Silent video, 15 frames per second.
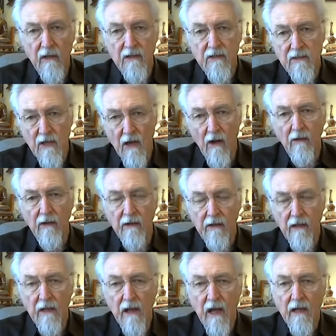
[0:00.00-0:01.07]
slowly
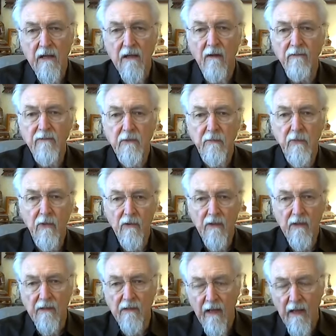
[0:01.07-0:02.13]
you get comfortable
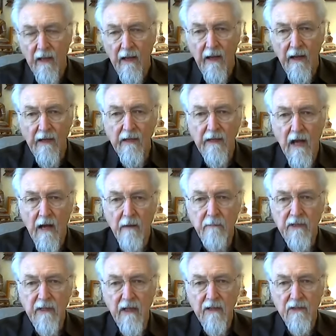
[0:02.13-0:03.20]
in any
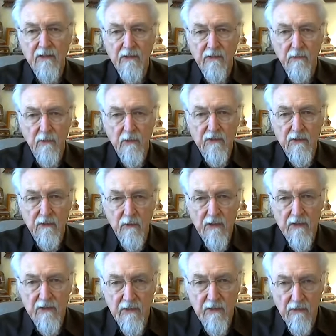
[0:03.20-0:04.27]
combination in which you
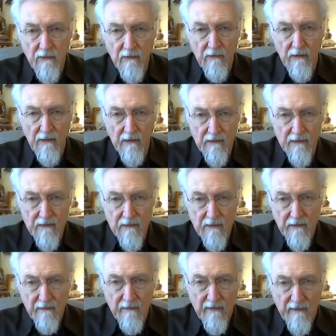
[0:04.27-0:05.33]
wish to do these.
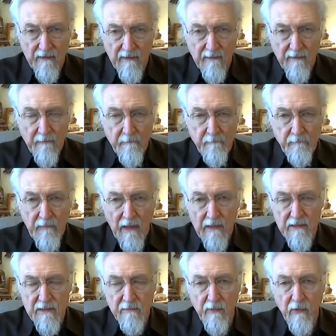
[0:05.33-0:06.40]

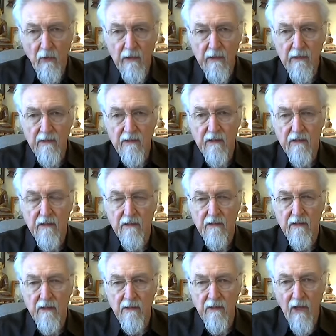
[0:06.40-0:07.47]
It's important
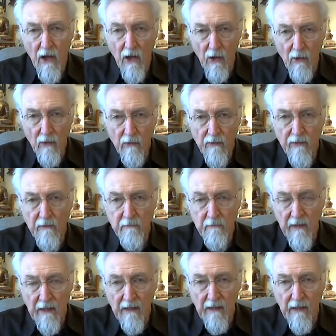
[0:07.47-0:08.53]
to know the
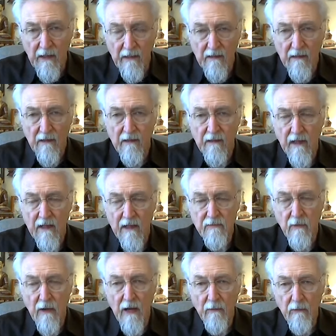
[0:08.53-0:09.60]
meaning, and that's
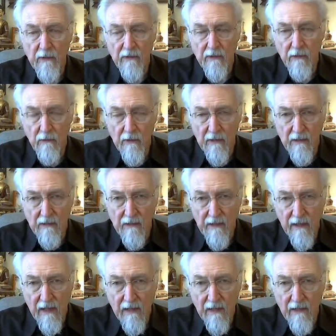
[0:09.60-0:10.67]
why we do it in
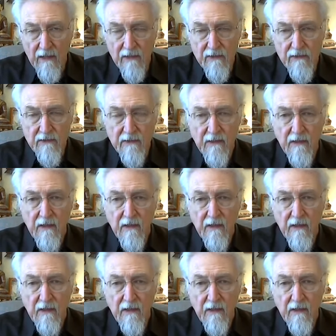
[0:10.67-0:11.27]
the English,